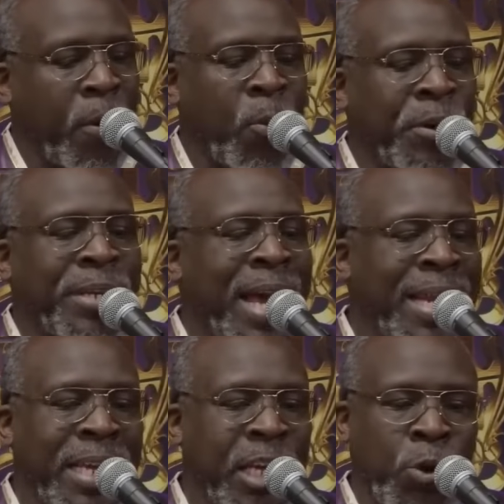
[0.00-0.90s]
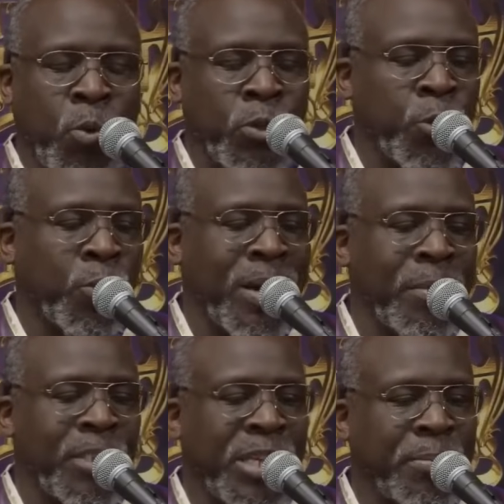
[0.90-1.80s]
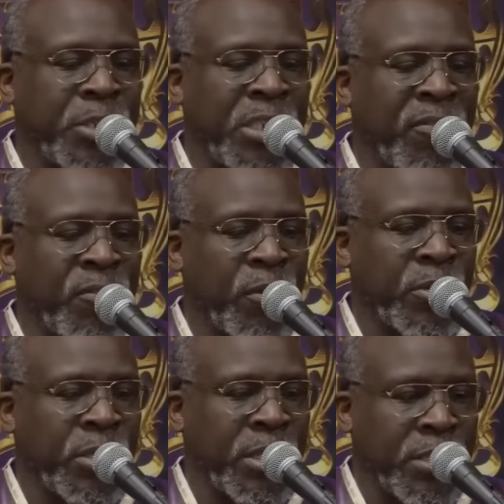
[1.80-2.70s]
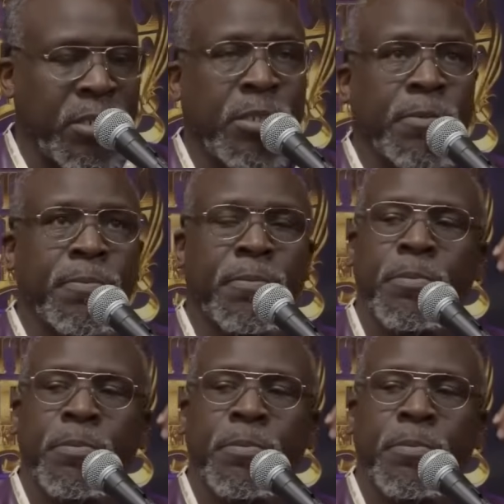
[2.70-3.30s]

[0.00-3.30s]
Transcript: But we're not equal. Deuteronomy chapter 7, verse 6.